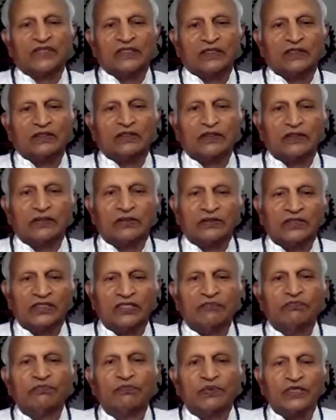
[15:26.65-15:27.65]
So,
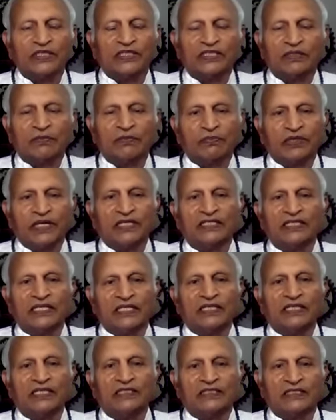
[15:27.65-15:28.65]
simplest
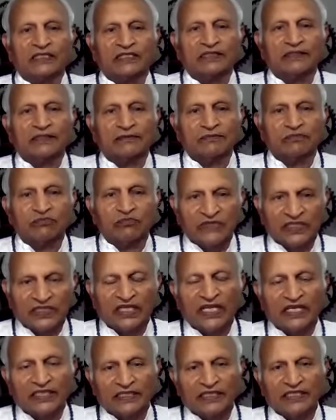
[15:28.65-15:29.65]
practical
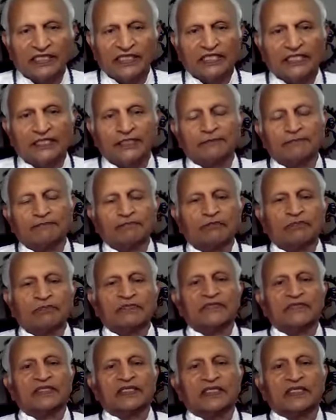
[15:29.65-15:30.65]
technique
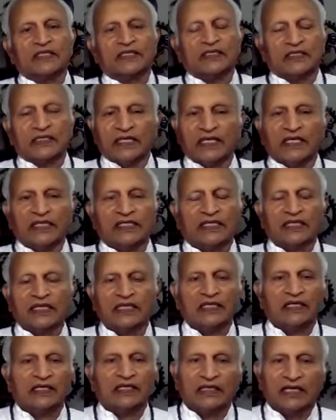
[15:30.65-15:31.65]
that
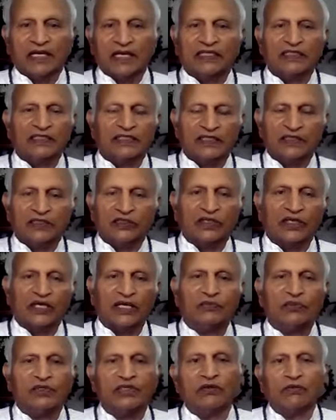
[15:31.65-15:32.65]
I
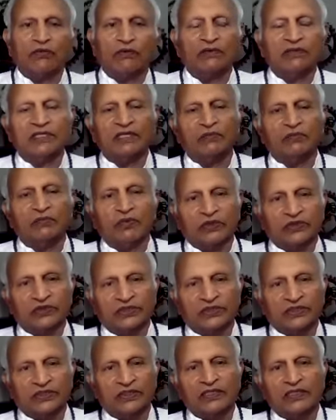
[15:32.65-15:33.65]
describe in all the
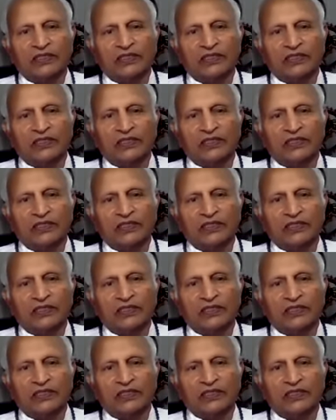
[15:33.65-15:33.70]
books.